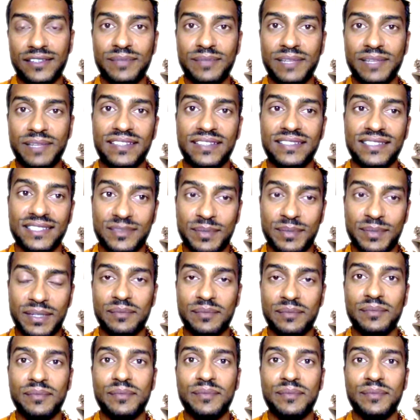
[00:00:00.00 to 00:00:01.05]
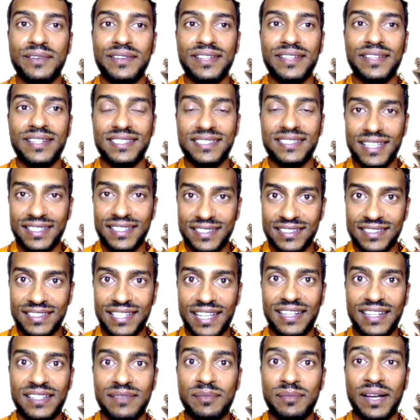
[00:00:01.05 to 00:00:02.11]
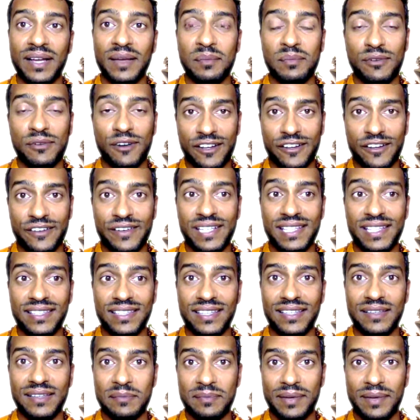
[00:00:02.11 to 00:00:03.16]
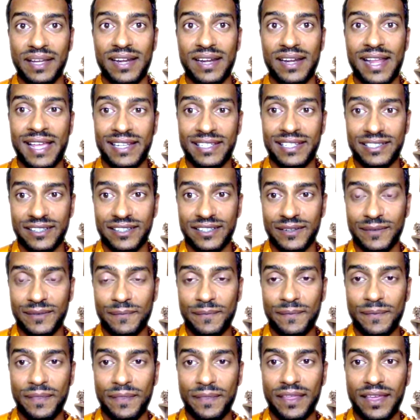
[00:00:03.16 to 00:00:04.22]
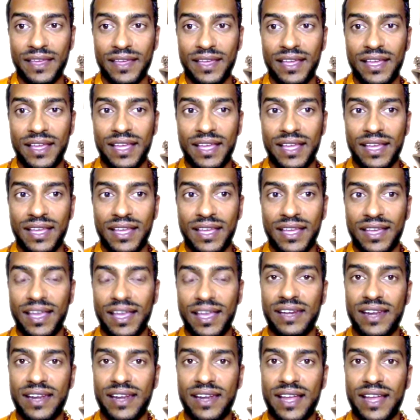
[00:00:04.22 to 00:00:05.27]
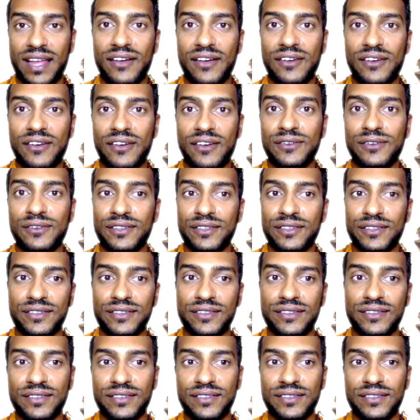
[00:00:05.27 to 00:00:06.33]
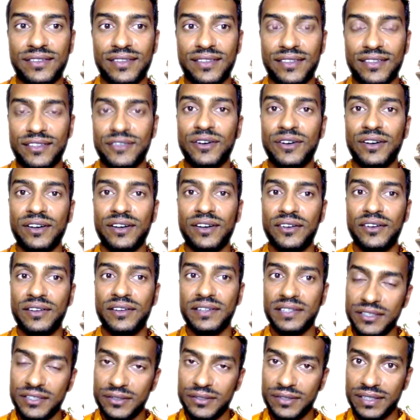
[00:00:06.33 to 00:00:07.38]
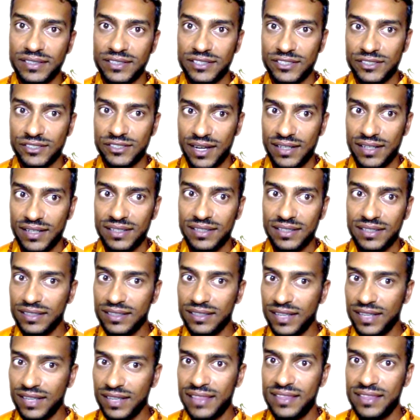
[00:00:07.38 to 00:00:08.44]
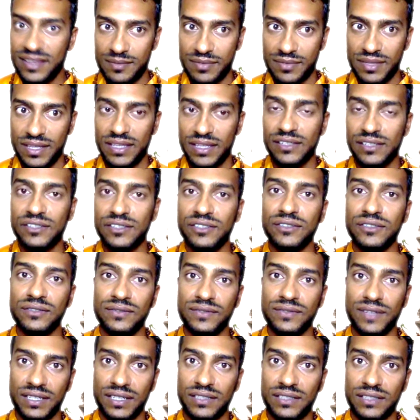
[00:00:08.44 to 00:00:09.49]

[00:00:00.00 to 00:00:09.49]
because it's been necessitated by Prakriti, by nature. And now you are going to instruct and guide them into